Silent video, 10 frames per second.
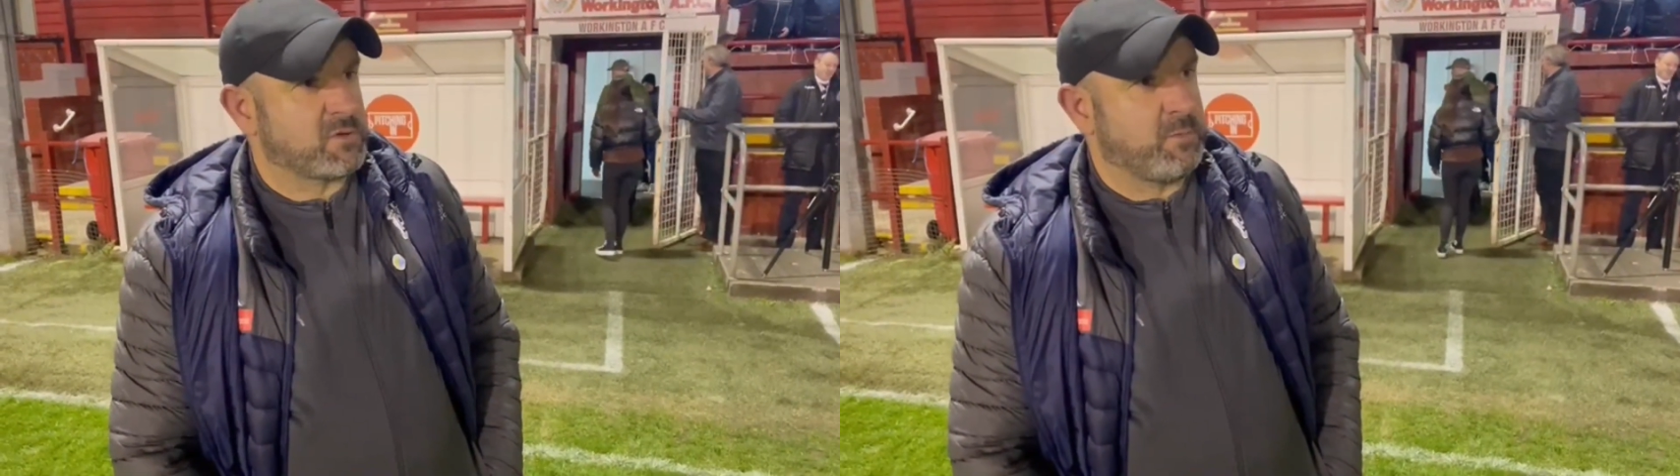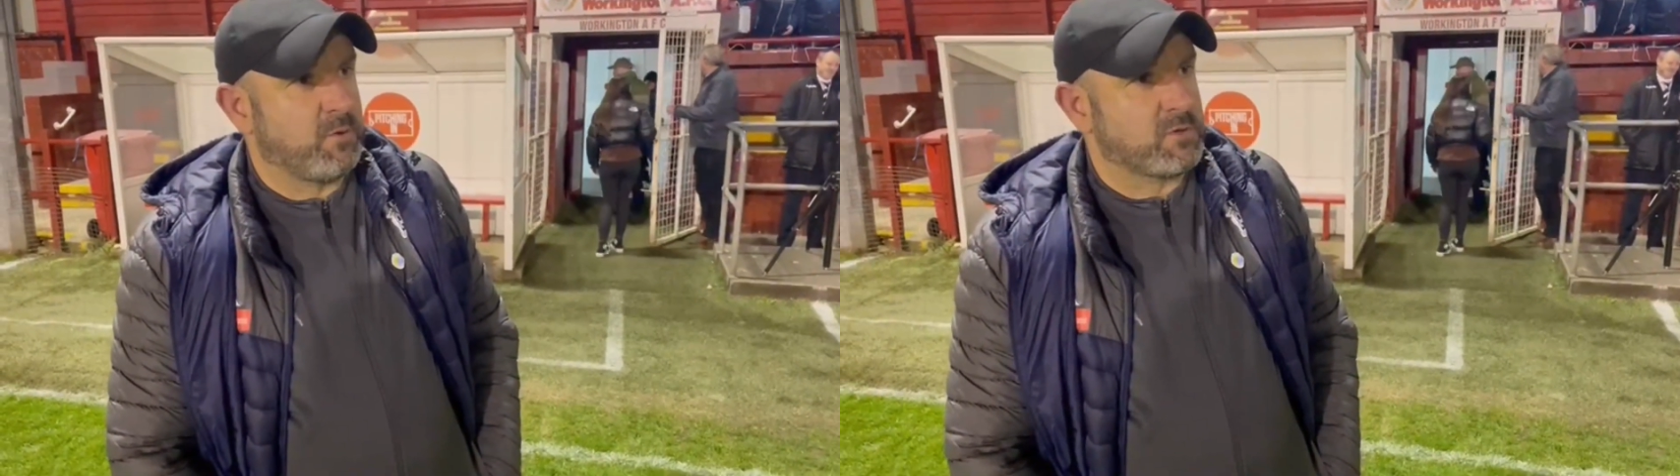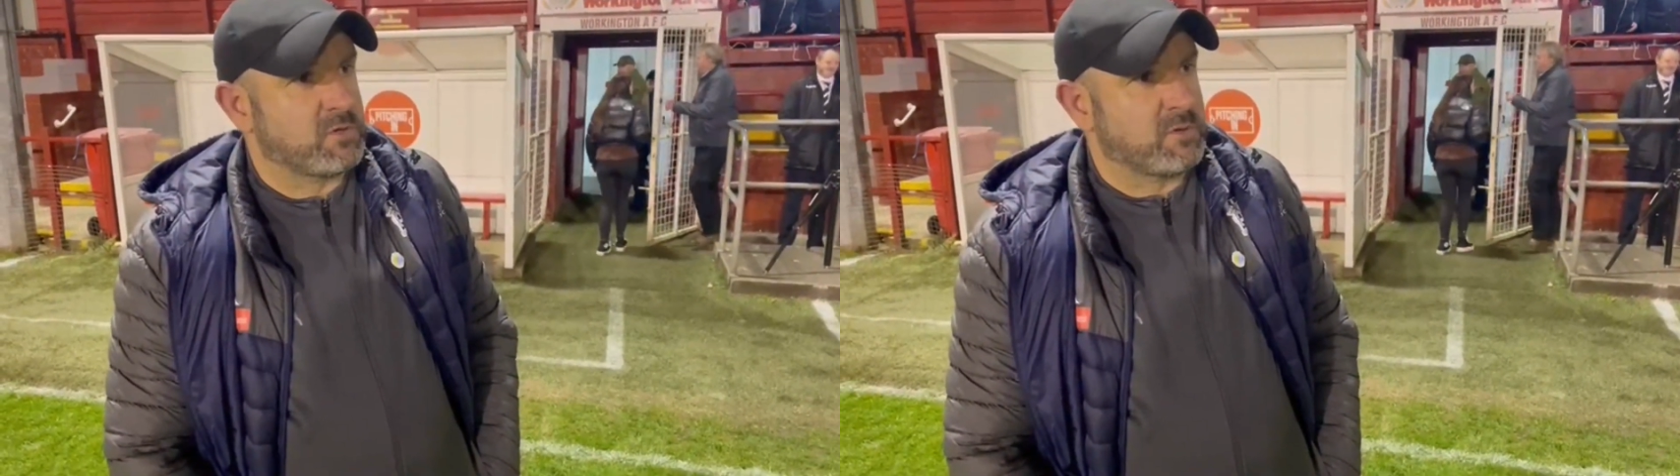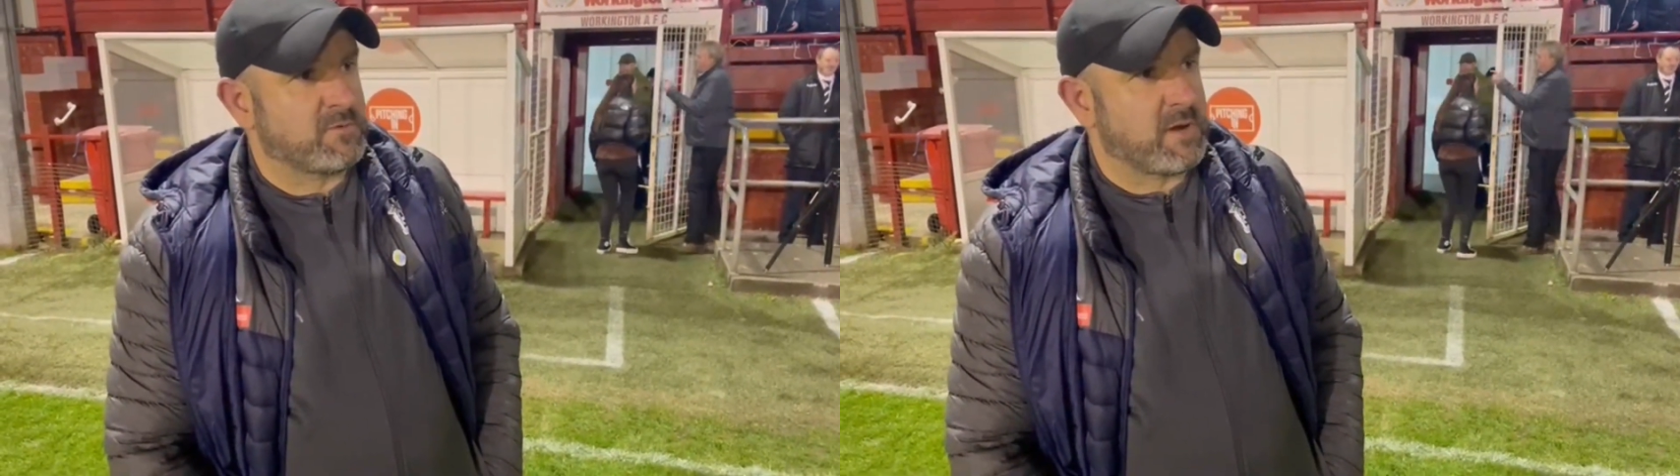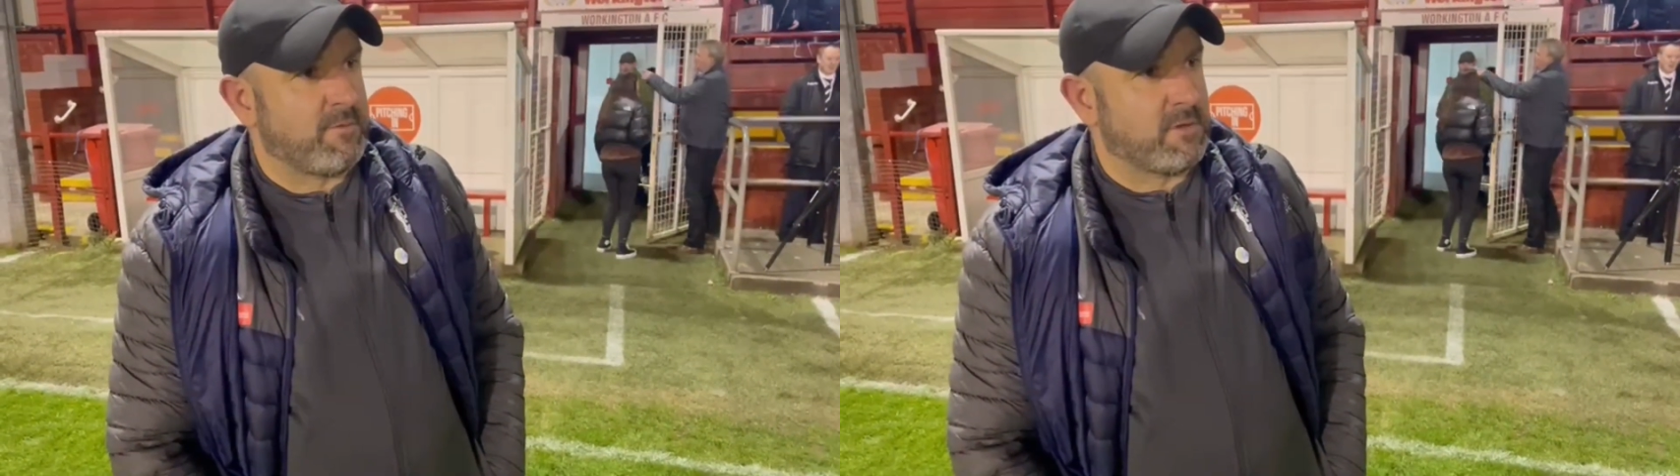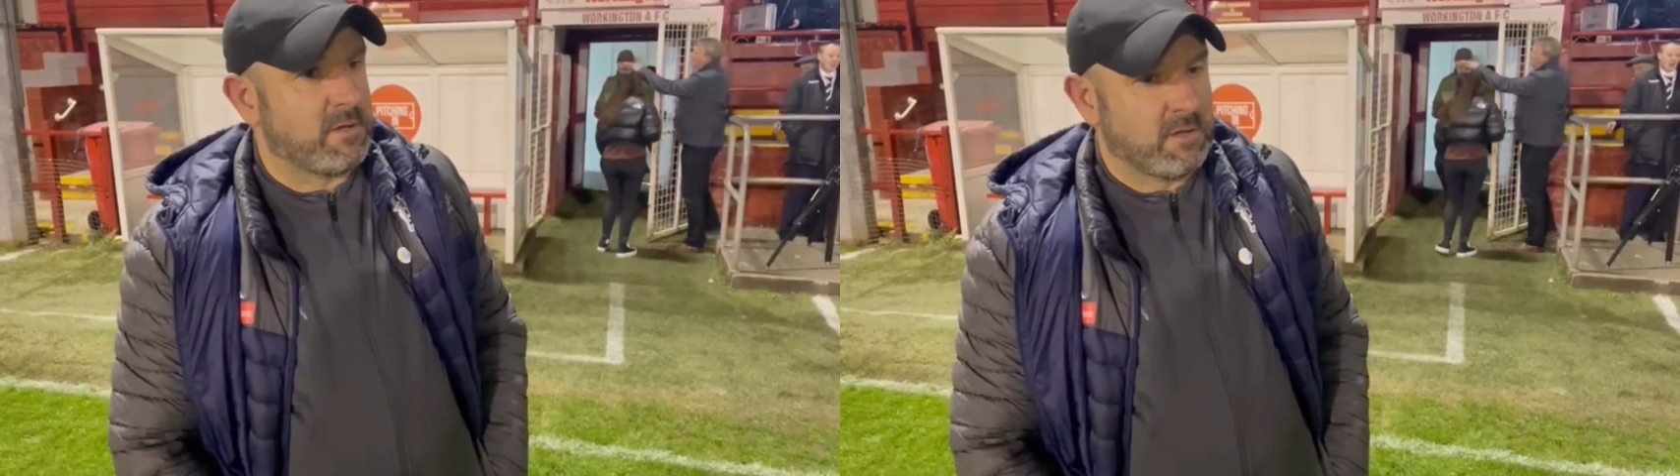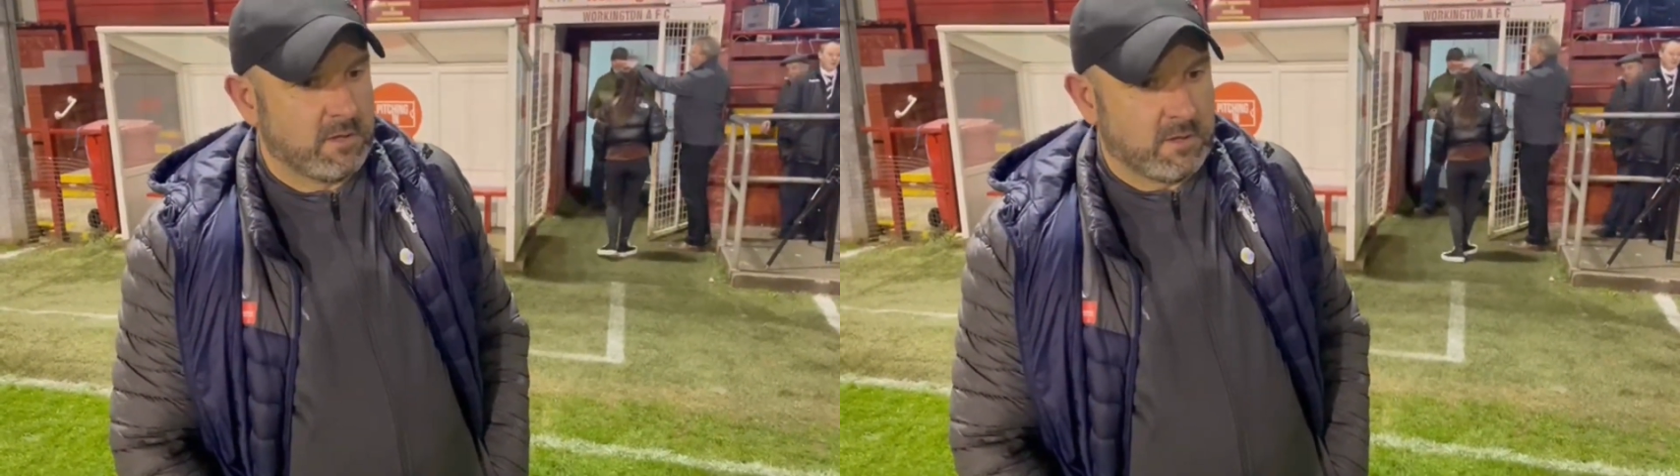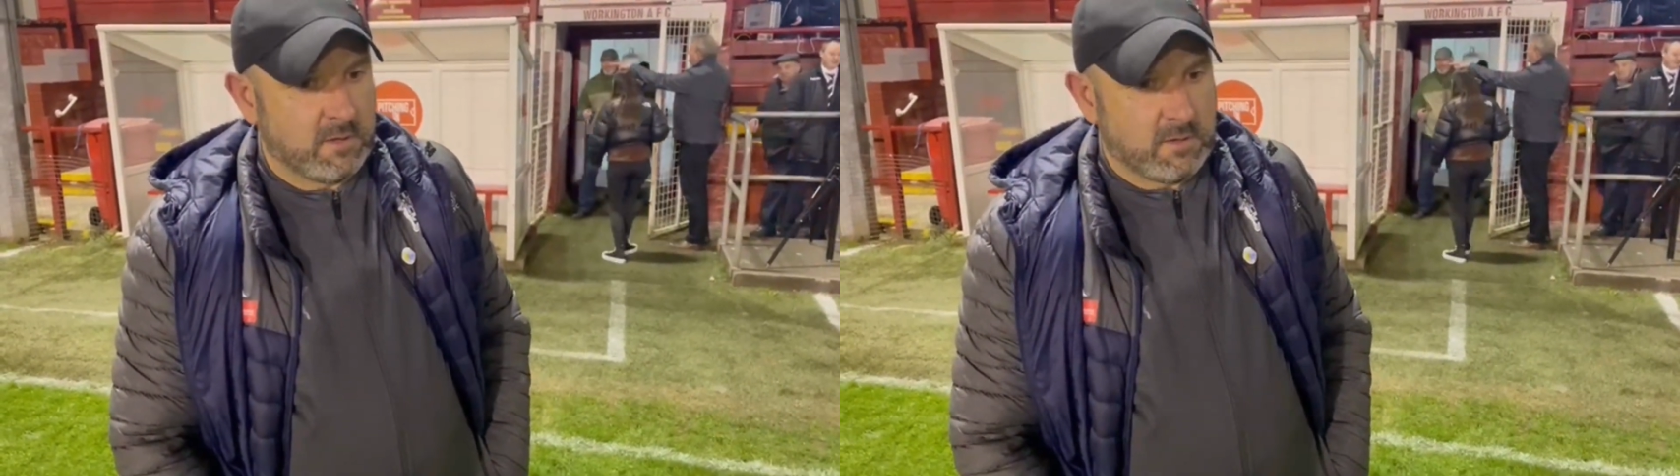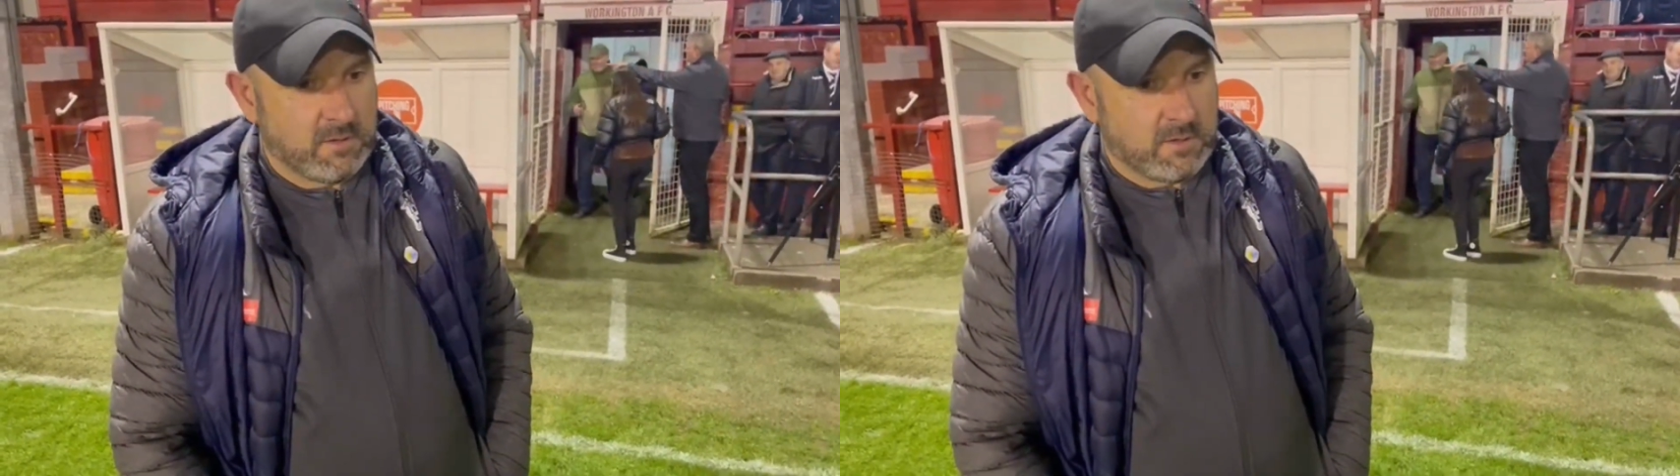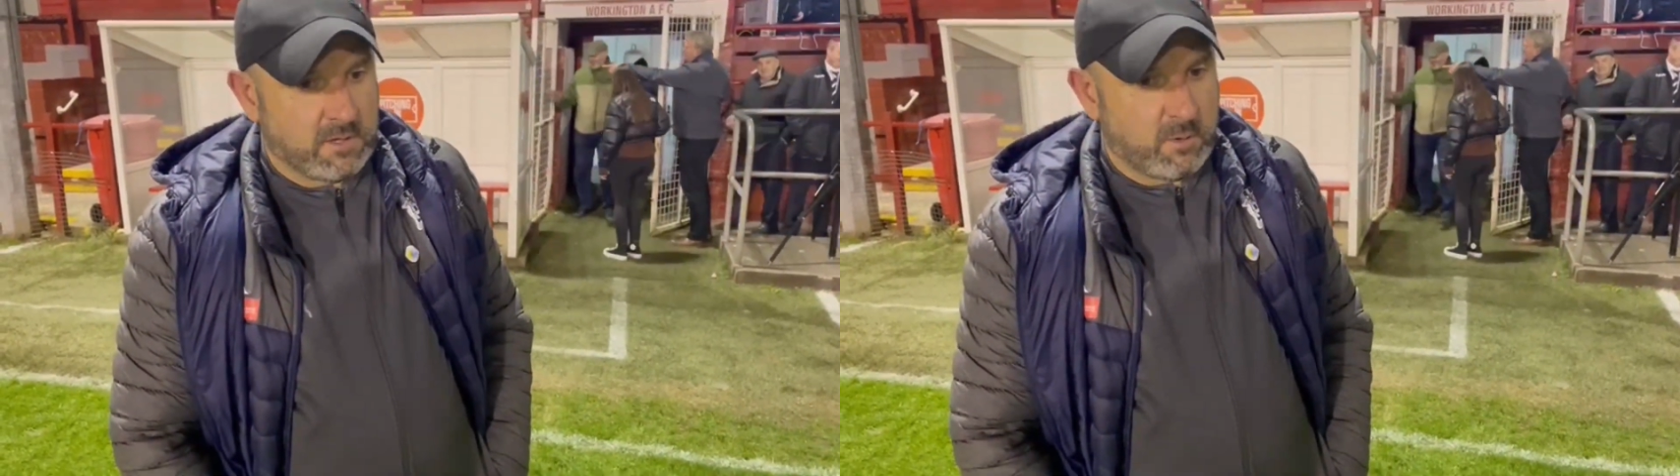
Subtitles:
supporters who travelled, you